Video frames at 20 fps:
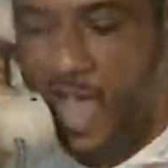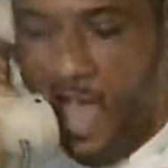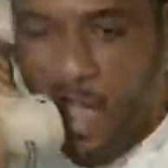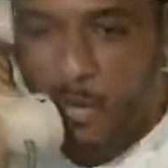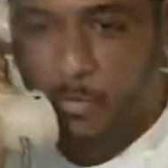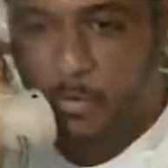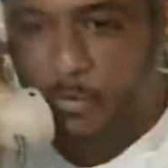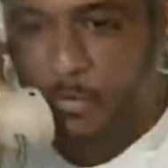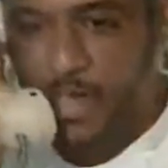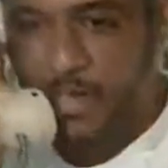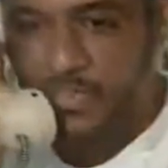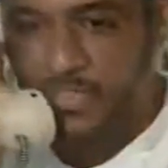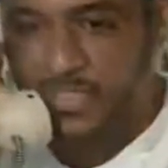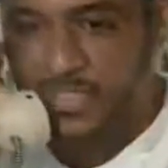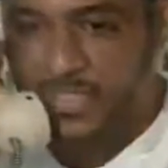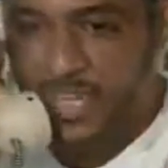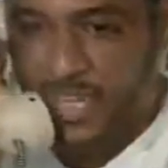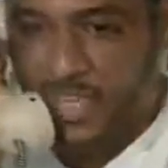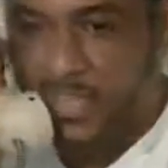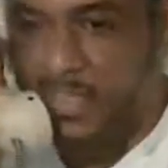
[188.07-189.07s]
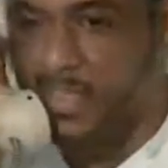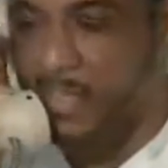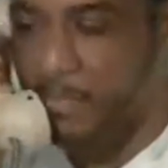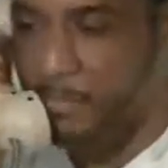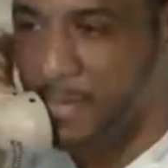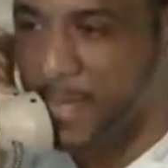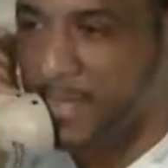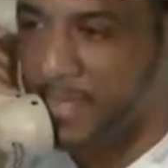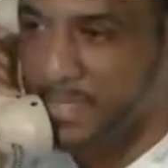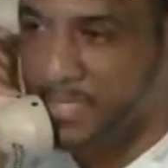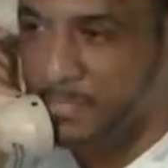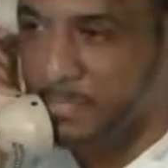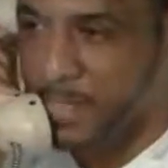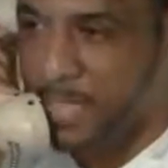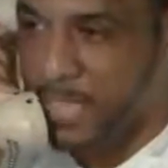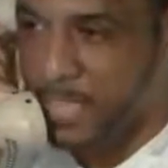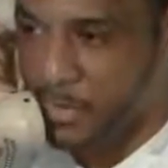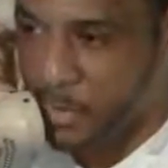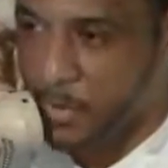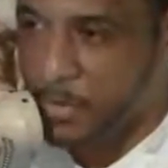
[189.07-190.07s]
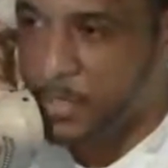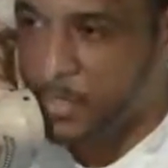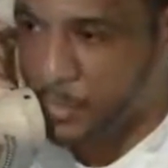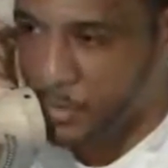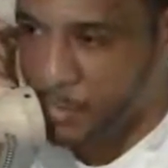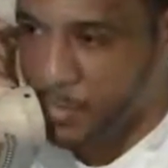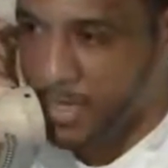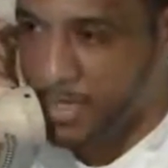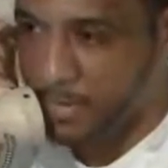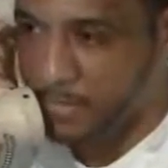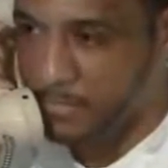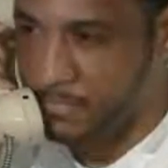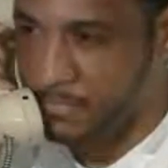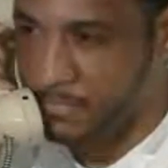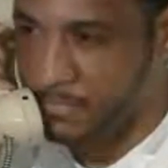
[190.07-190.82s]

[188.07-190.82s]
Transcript: I would rather say, make this man earn his way.